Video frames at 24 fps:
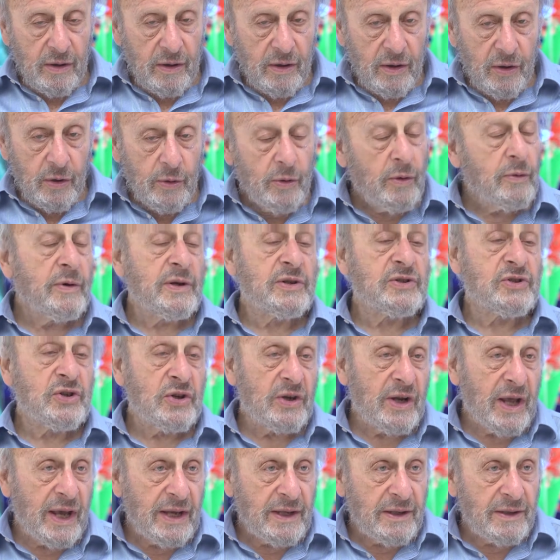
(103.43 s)
who
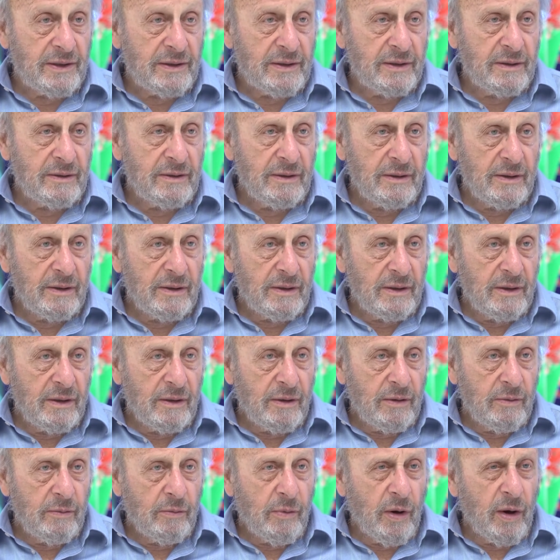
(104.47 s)
originated it,
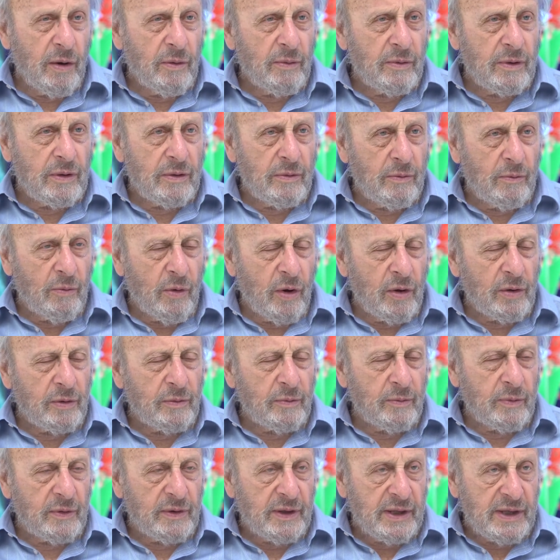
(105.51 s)
what
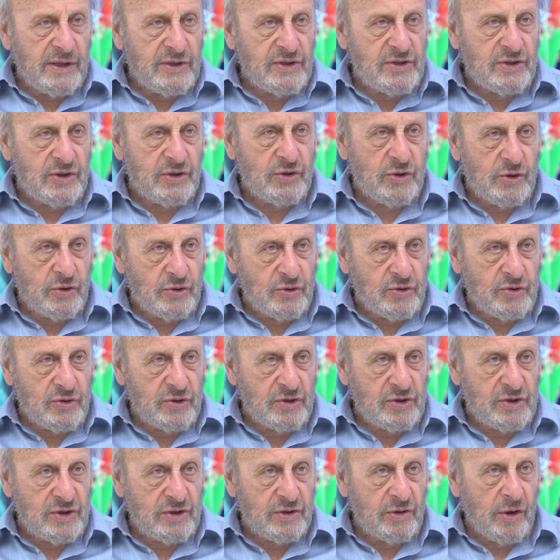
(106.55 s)
were the
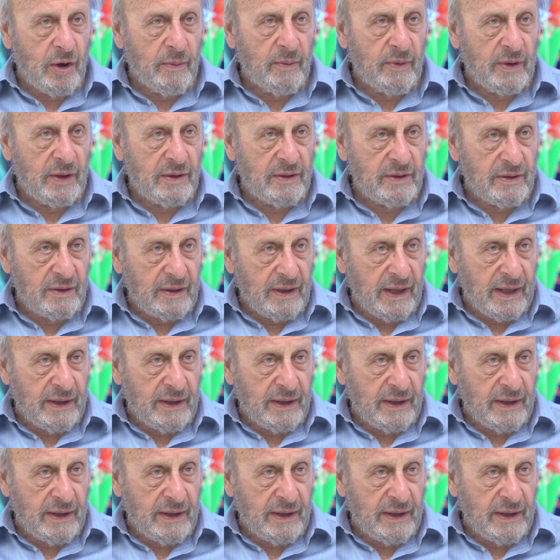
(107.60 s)
institutions dominant